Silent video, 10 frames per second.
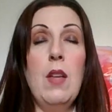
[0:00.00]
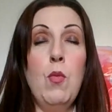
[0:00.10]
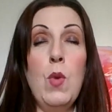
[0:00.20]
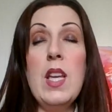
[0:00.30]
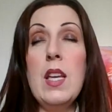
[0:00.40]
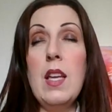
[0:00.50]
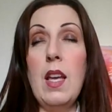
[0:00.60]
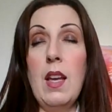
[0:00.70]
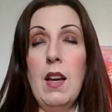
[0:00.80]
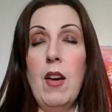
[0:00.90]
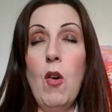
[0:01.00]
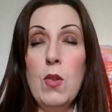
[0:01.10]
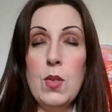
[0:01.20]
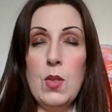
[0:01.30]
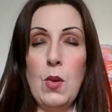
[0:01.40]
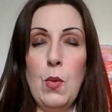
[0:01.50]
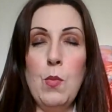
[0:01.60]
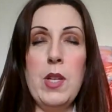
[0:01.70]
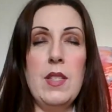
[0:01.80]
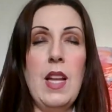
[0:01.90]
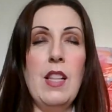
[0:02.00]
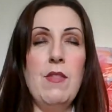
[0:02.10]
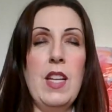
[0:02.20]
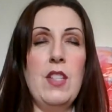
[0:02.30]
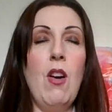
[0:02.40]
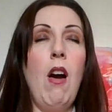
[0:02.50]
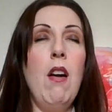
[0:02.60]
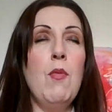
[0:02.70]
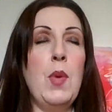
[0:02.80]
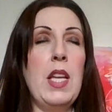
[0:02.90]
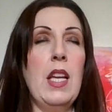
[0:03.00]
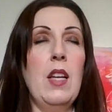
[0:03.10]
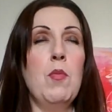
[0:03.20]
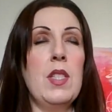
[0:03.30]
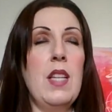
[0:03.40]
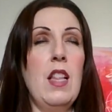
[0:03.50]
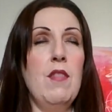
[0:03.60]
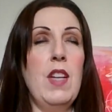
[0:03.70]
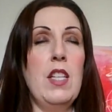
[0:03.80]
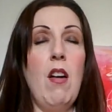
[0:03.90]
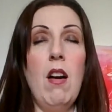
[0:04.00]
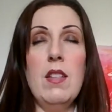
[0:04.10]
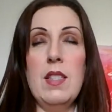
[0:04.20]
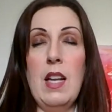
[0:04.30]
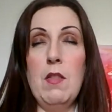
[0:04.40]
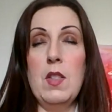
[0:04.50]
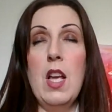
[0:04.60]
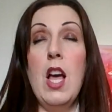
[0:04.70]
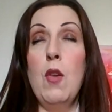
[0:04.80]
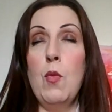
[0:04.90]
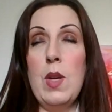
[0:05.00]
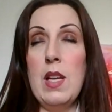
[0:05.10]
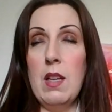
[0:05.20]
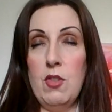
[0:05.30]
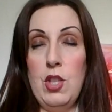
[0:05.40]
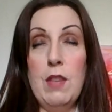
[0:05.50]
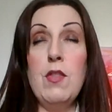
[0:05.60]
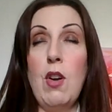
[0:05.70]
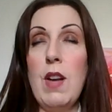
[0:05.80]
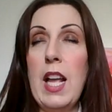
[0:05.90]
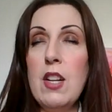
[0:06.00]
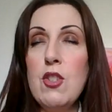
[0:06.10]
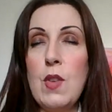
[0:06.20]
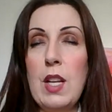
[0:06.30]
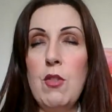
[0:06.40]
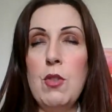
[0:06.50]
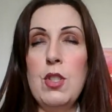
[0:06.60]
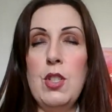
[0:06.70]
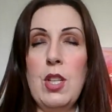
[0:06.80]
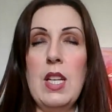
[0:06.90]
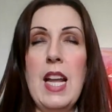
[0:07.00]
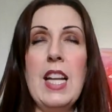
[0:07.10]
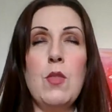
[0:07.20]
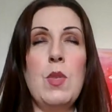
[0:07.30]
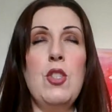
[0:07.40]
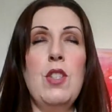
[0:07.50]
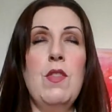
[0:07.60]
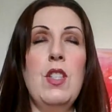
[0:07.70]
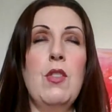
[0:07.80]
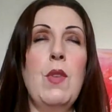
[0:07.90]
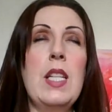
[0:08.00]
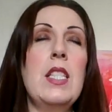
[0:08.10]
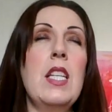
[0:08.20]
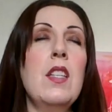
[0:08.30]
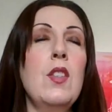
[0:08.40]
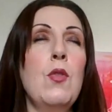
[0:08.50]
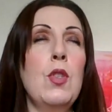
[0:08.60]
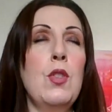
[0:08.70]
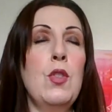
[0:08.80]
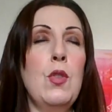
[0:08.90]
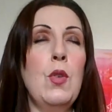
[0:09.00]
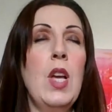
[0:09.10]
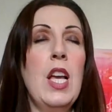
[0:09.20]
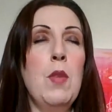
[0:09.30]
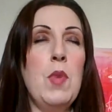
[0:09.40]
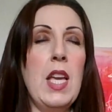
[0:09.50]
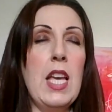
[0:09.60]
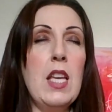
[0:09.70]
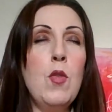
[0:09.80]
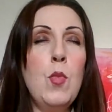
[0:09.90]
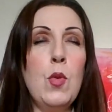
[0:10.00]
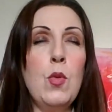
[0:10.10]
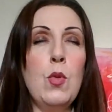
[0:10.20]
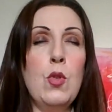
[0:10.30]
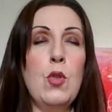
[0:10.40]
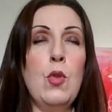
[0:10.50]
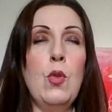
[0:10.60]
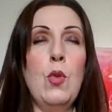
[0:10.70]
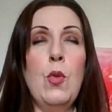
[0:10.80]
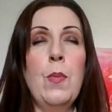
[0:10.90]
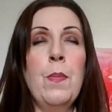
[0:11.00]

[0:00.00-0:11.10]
we also must elevate our being, must elevate ourselves. We shift our energy in order to connect. We shift it a great deal in order to be able to